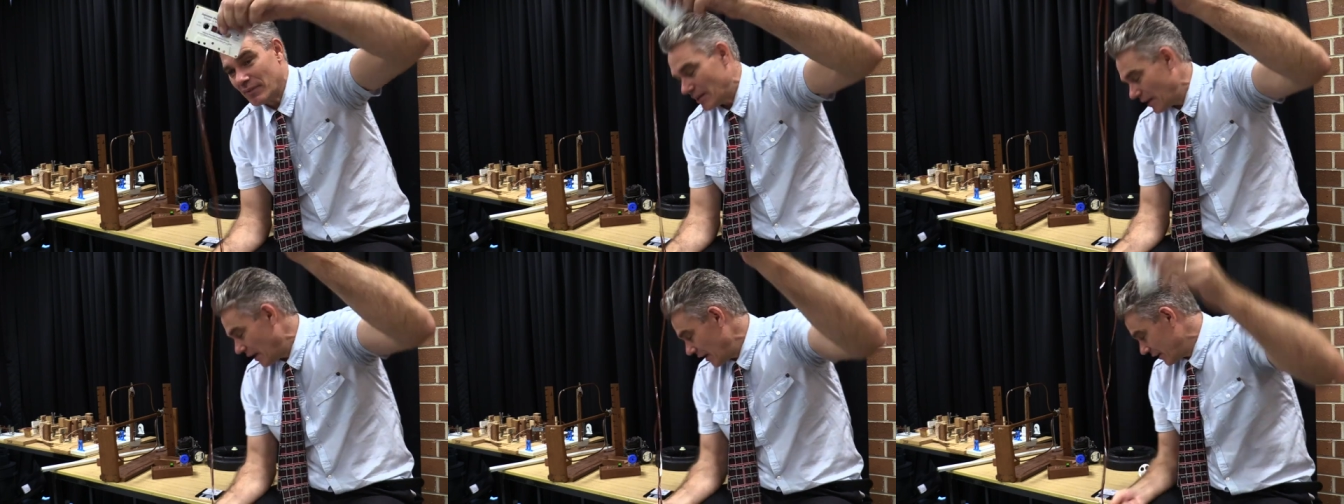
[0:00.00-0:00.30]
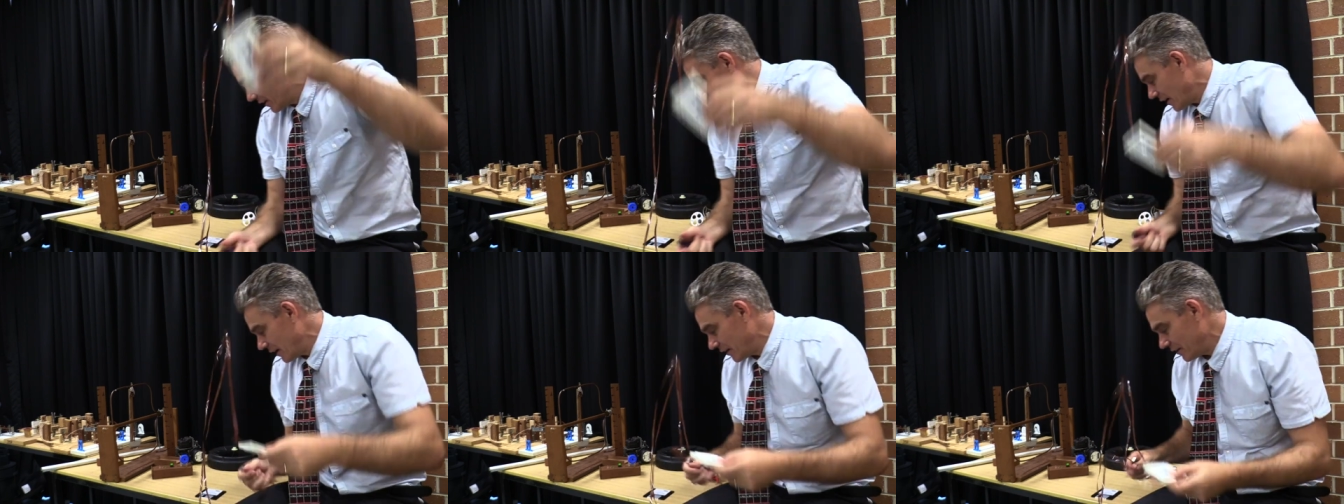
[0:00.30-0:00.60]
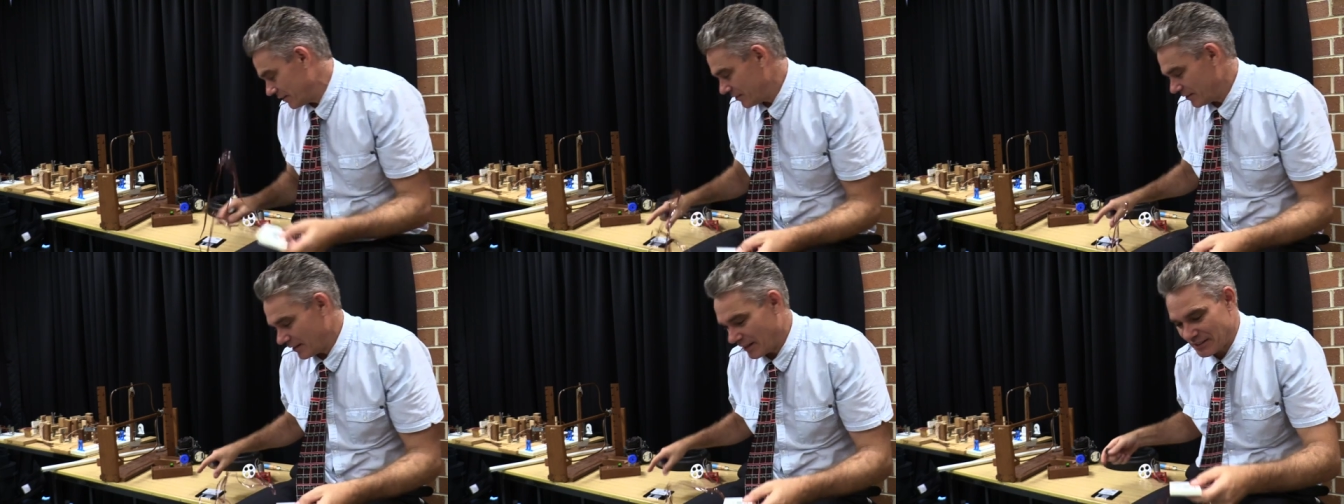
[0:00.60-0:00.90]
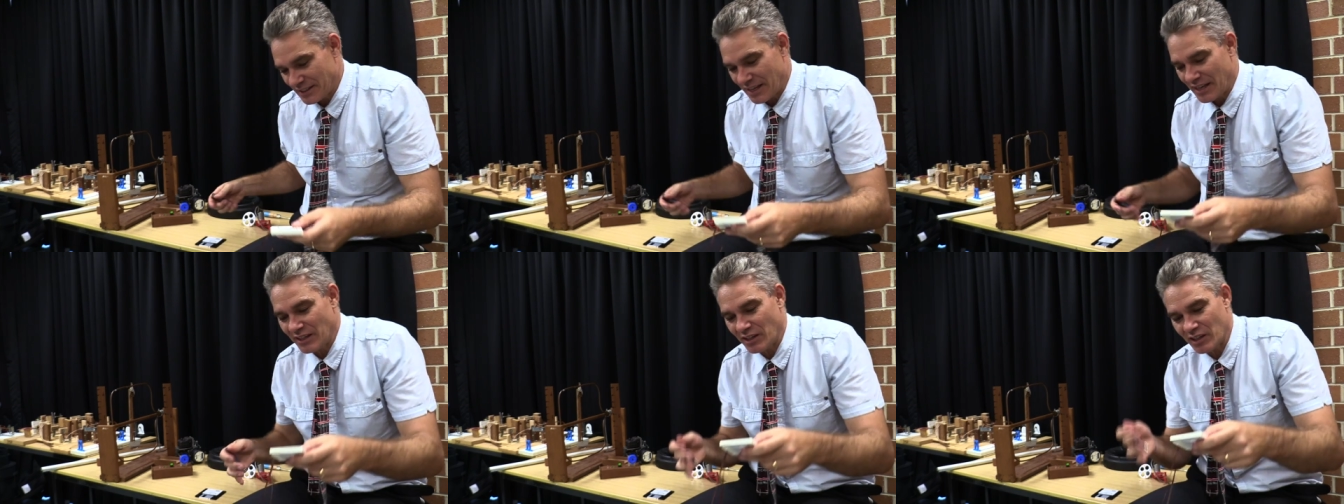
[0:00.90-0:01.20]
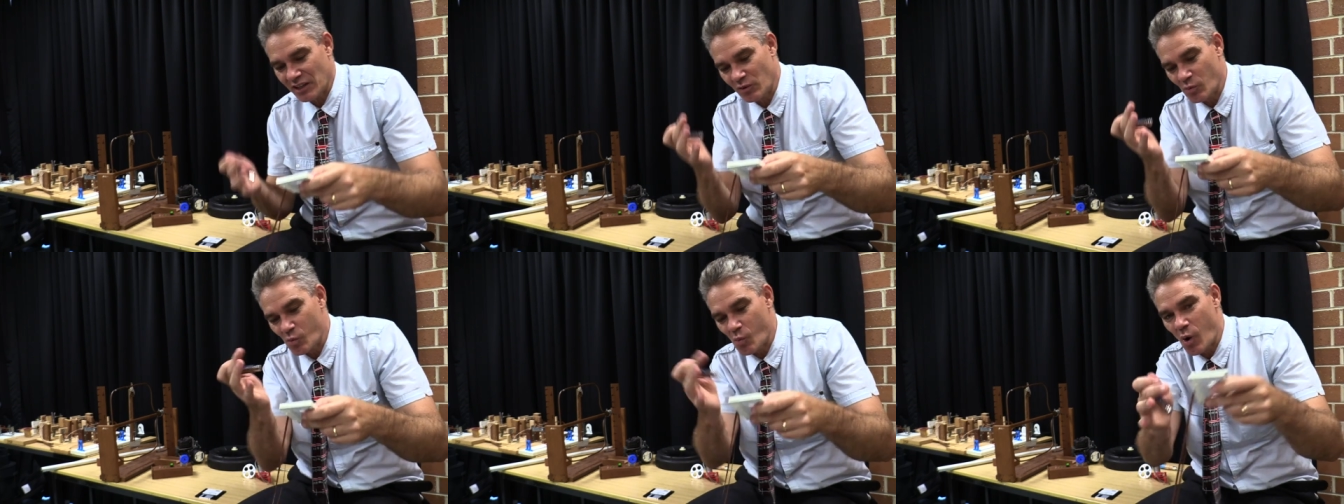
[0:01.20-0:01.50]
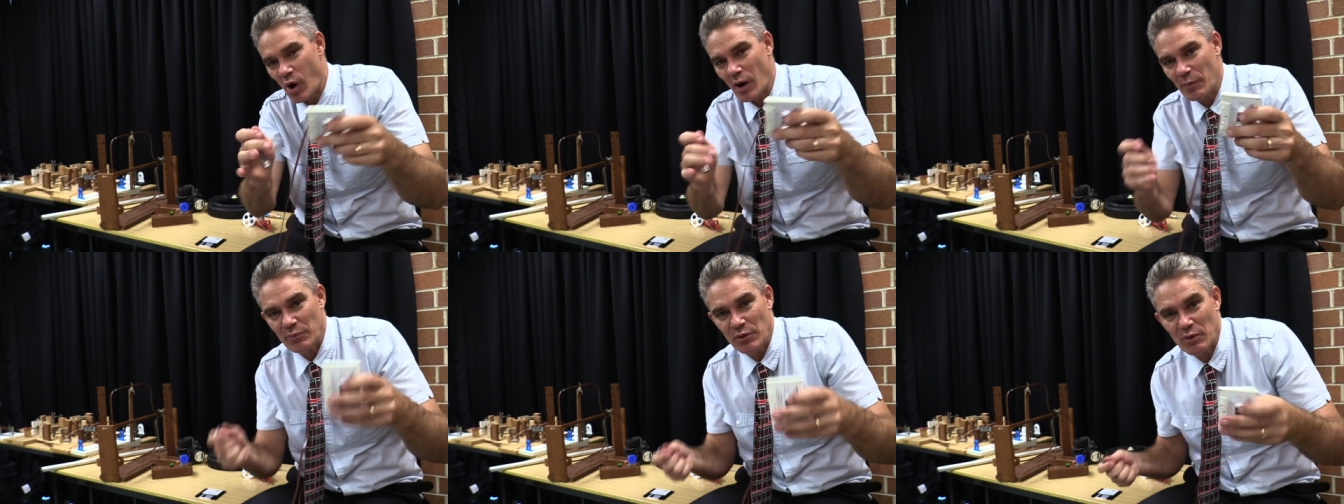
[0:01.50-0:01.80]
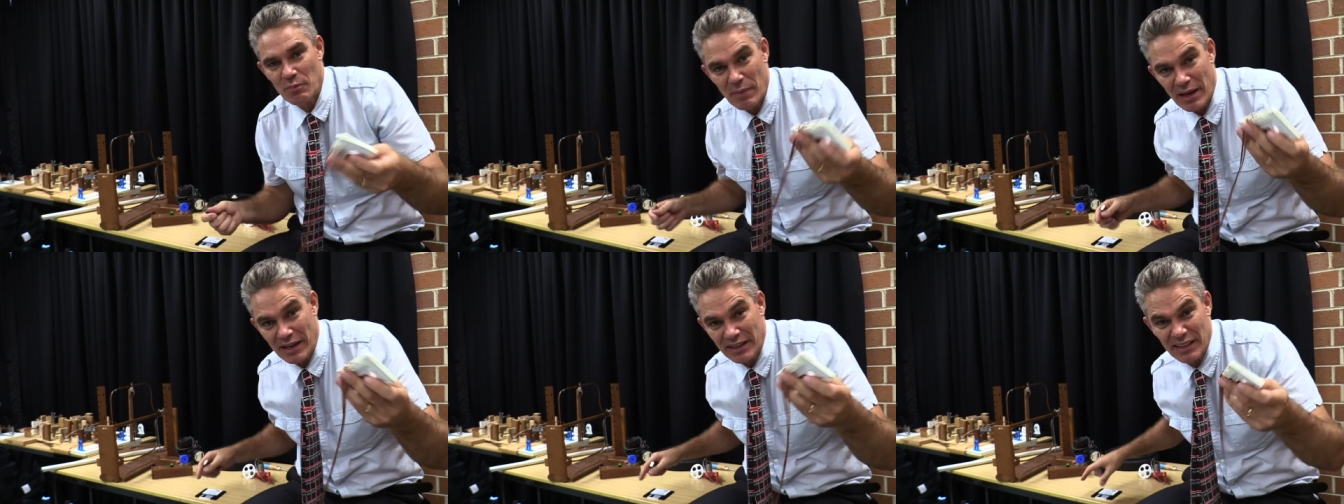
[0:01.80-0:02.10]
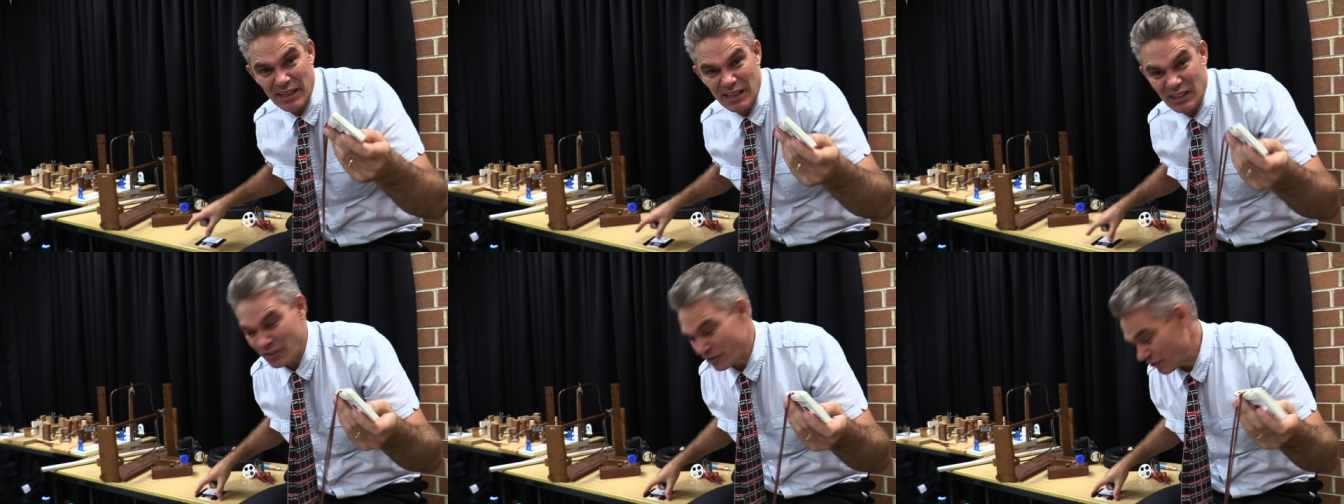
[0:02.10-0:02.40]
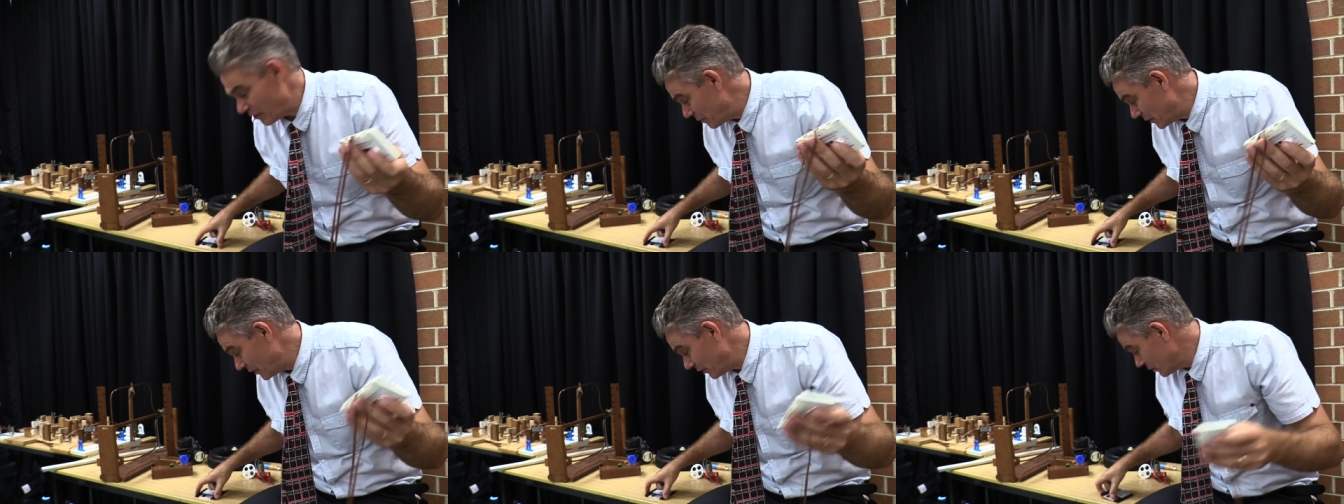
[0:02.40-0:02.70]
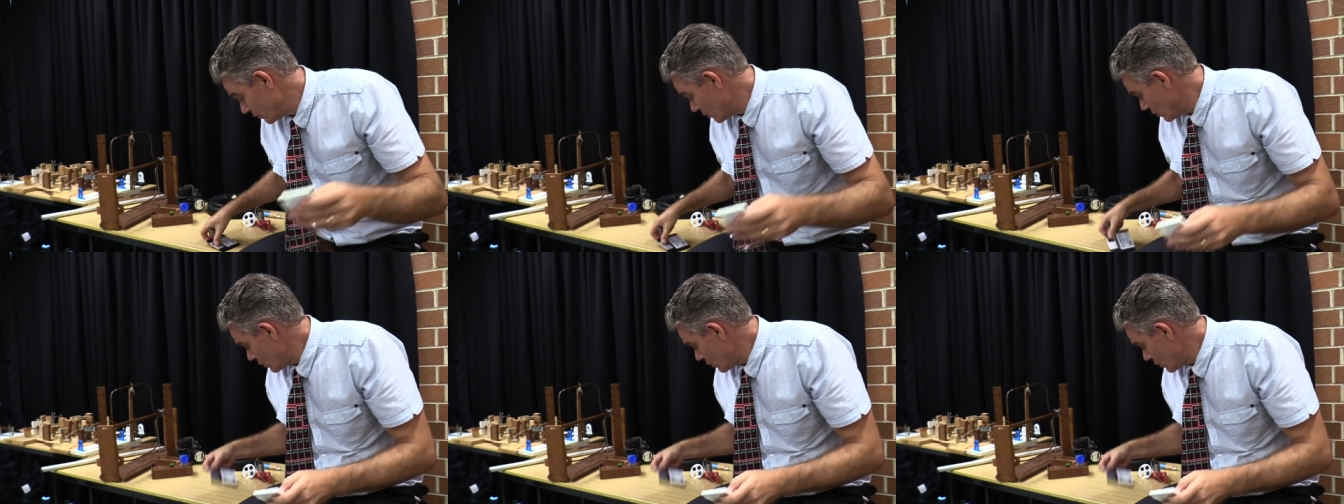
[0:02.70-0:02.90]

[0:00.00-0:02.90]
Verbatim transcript: Okay, that's how you can wipe your magnetic ribbon.